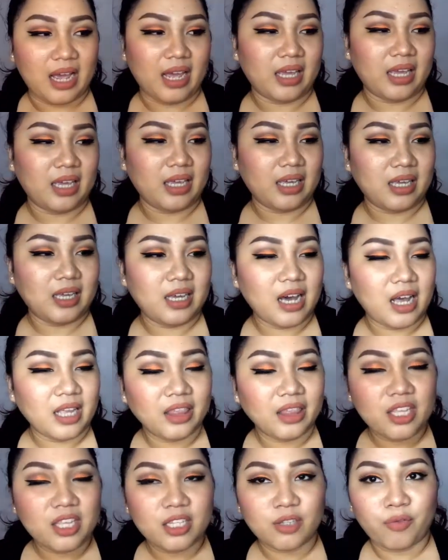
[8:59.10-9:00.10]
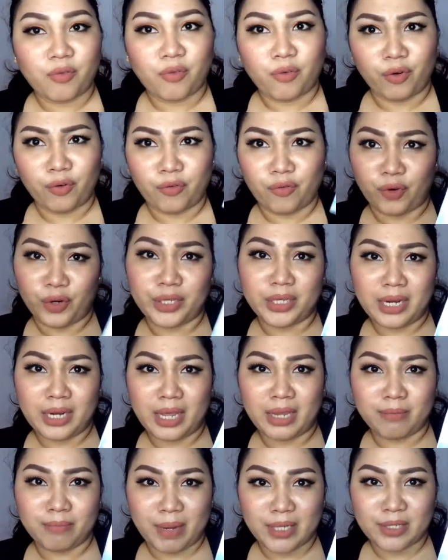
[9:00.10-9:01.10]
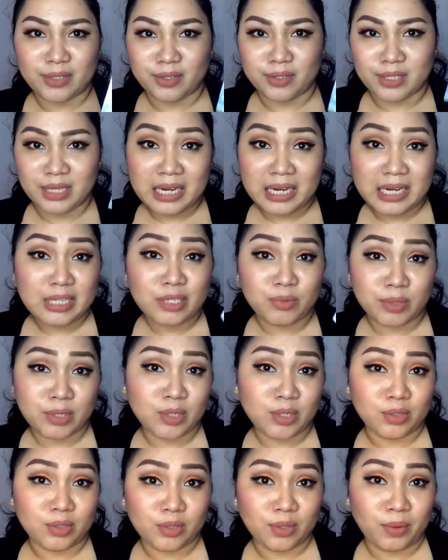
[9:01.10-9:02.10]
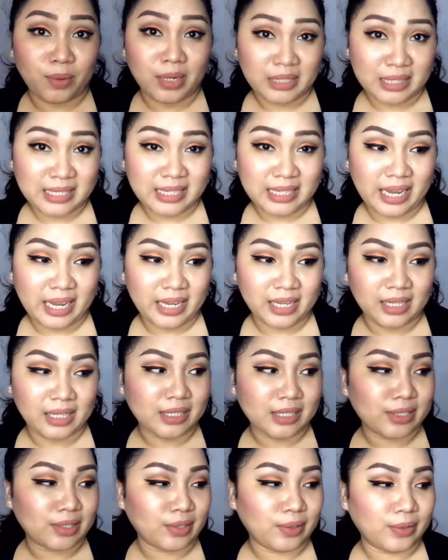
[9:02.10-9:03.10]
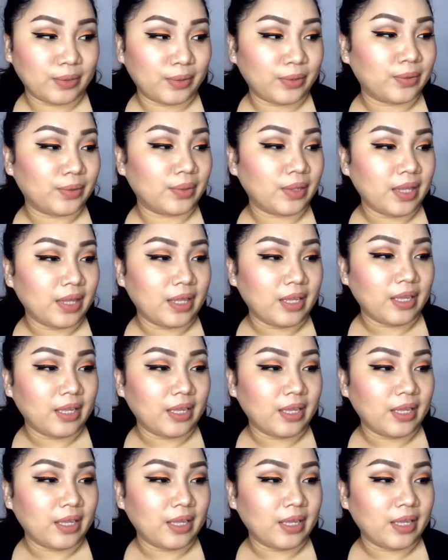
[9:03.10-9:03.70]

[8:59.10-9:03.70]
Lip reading: I got this for ₱49 and this was also on sale. So,